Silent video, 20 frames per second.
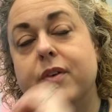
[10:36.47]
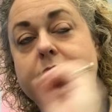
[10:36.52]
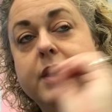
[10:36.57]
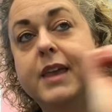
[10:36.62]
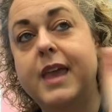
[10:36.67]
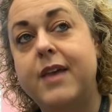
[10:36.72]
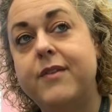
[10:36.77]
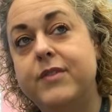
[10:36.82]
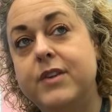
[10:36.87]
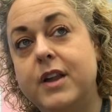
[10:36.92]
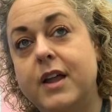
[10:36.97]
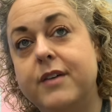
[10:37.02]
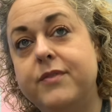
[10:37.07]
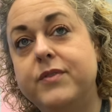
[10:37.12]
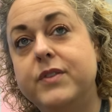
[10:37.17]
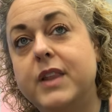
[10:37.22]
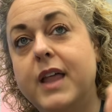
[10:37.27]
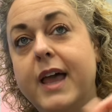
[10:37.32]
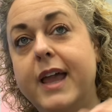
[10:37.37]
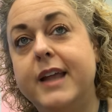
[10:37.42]
gave enough
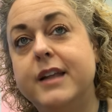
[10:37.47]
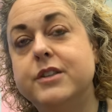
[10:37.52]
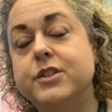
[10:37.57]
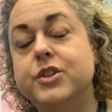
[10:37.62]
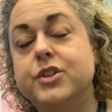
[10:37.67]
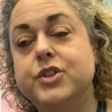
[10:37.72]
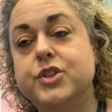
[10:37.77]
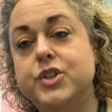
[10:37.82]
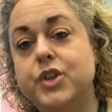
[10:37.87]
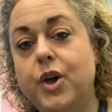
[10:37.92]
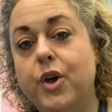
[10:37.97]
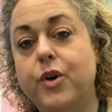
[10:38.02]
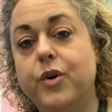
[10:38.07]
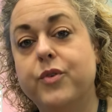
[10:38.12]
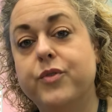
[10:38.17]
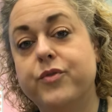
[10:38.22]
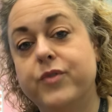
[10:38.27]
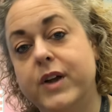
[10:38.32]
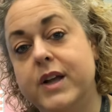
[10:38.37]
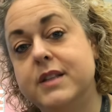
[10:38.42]
light to show
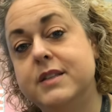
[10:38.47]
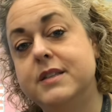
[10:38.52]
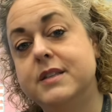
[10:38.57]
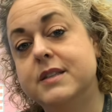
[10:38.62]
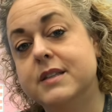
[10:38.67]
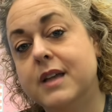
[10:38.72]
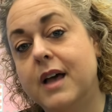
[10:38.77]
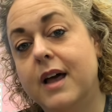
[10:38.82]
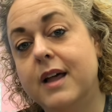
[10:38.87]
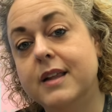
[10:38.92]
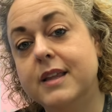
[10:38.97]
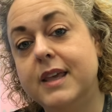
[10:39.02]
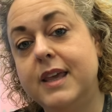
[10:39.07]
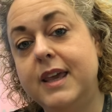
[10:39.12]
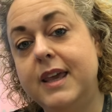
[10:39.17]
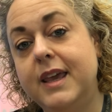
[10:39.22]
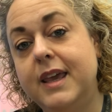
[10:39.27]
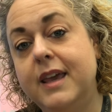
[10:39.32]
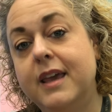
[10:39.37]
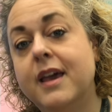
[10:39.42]
Francis Scott
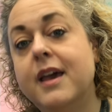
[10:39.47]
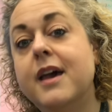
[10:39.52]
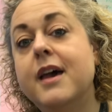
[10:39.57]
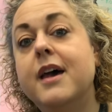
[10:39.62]
Key